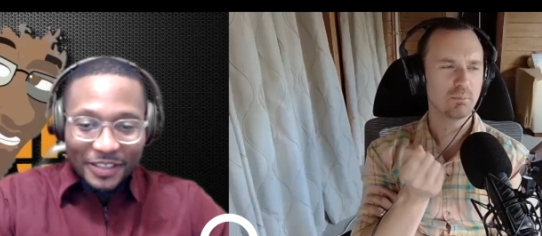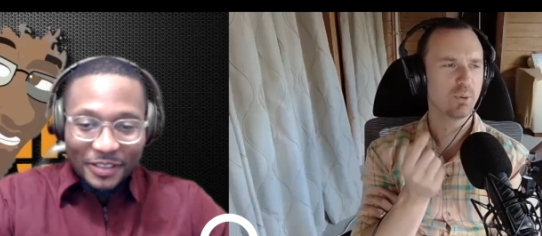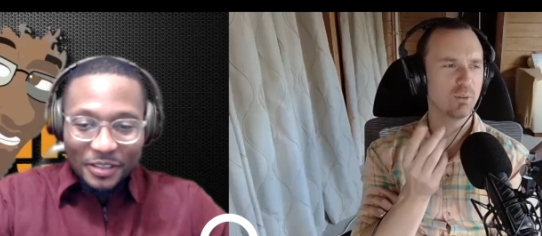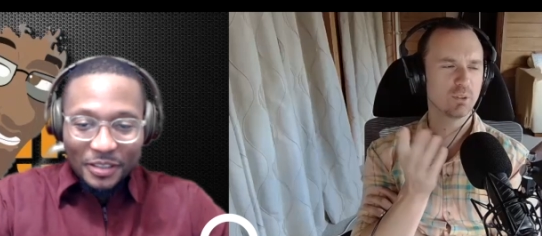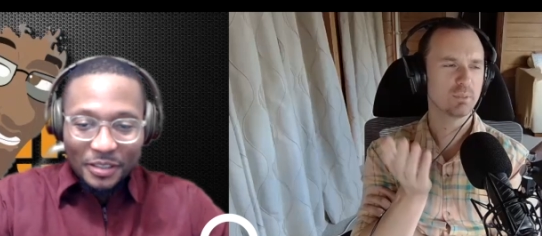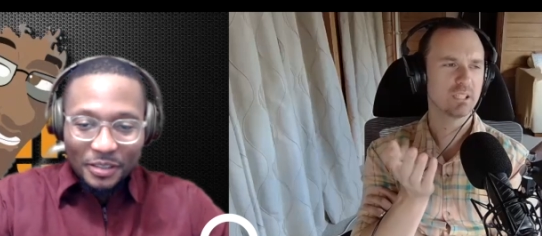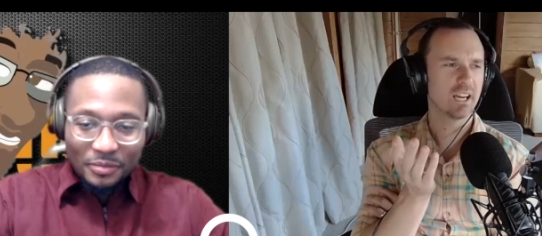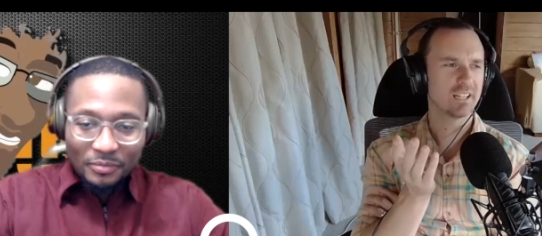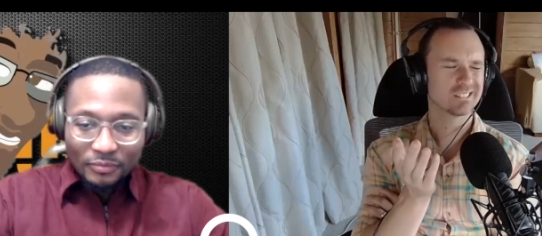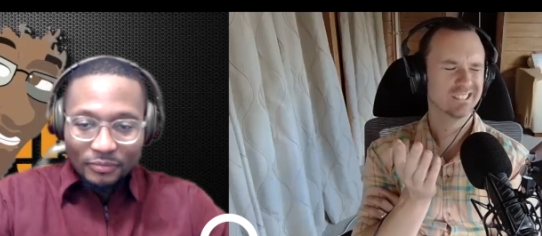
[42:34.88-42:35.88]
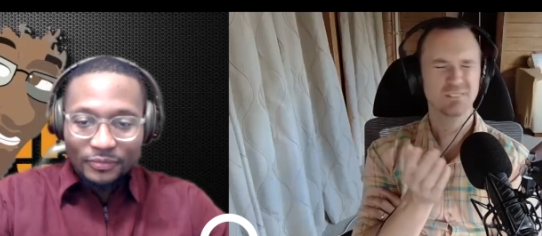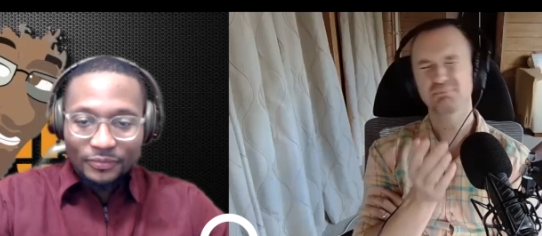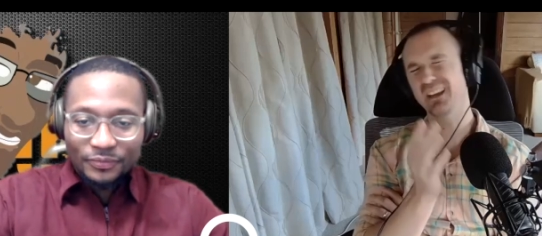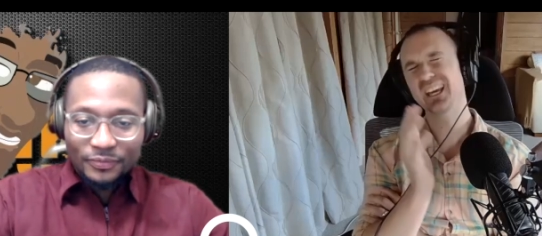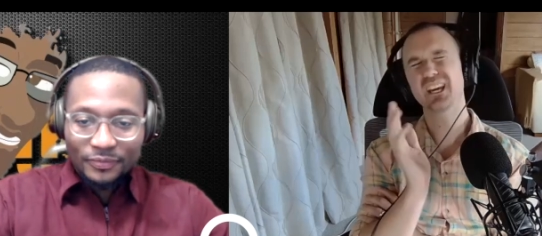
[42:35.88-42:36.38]
Speaker 1: point would it be like,
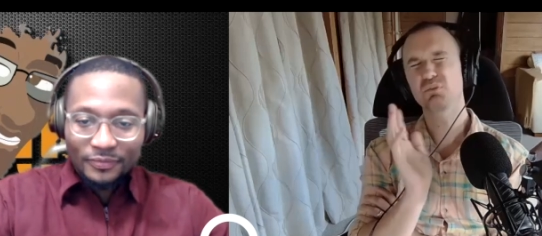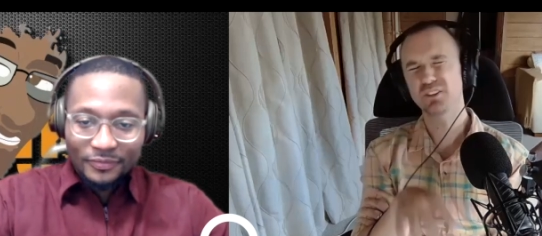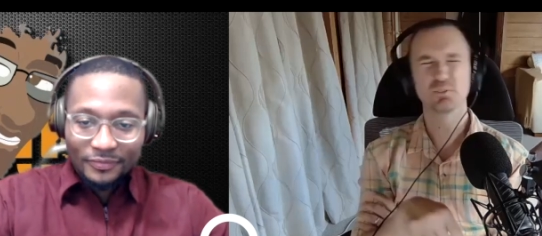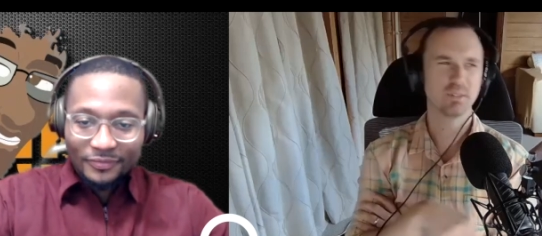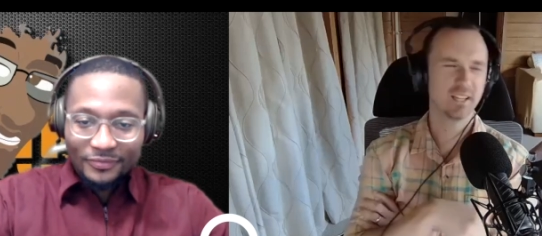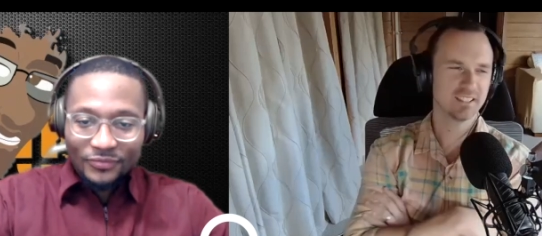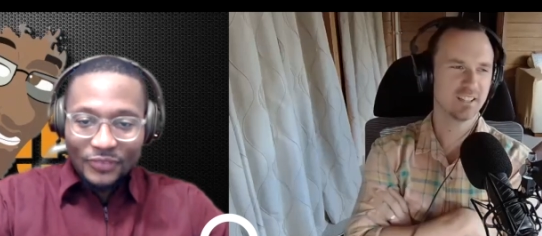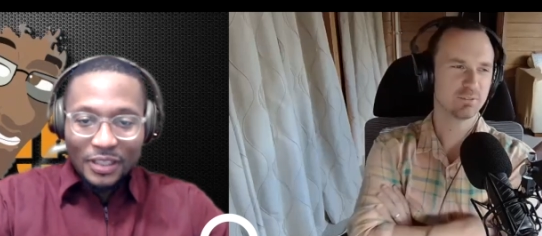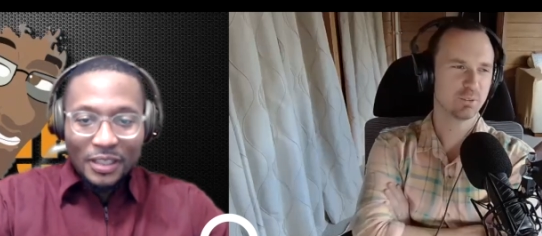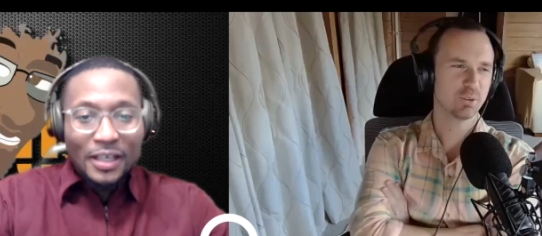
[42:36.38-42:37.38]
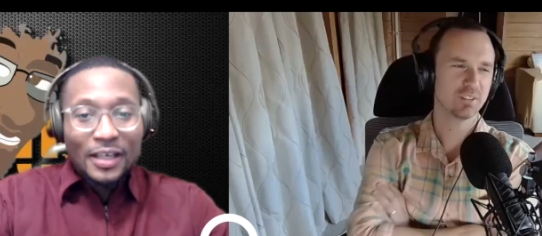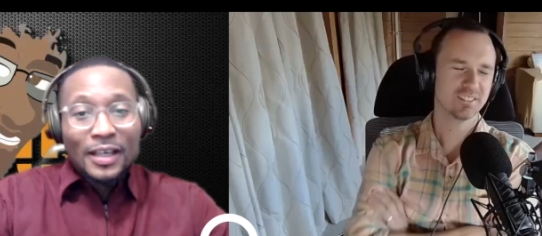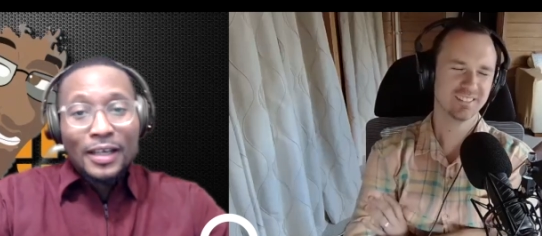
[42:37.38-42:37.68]
man, what are you playing that for?